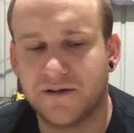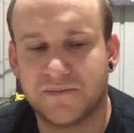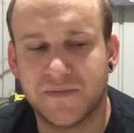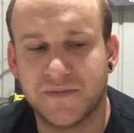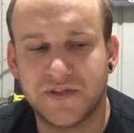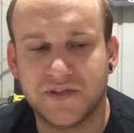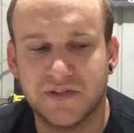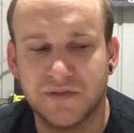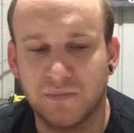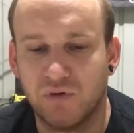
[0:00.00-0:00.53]

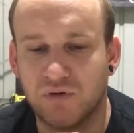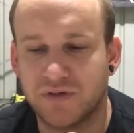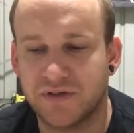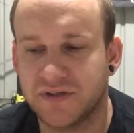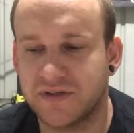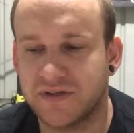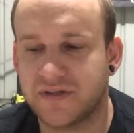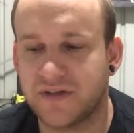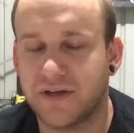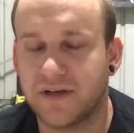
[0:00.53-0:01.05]
This is more
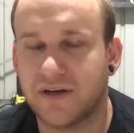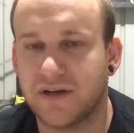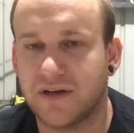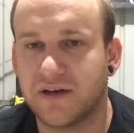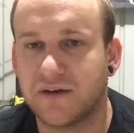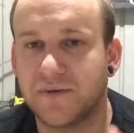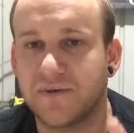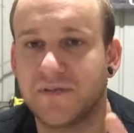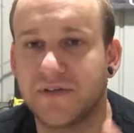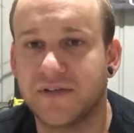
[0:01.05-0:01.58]
just setting it
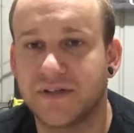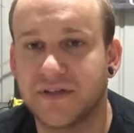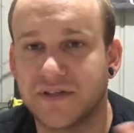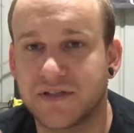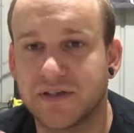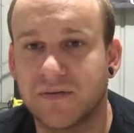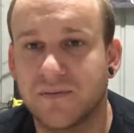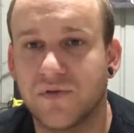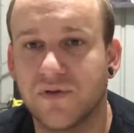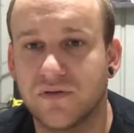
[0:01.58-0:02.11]
up. If this is
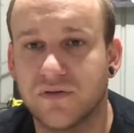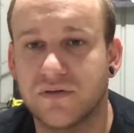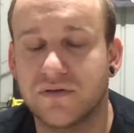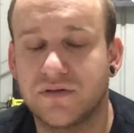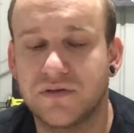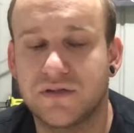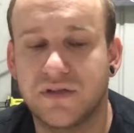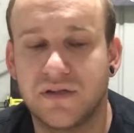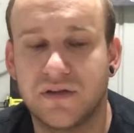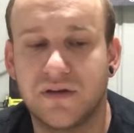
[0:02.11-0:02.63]
something you're
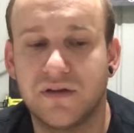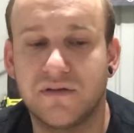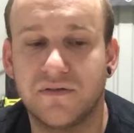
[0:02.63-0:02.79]
interested in,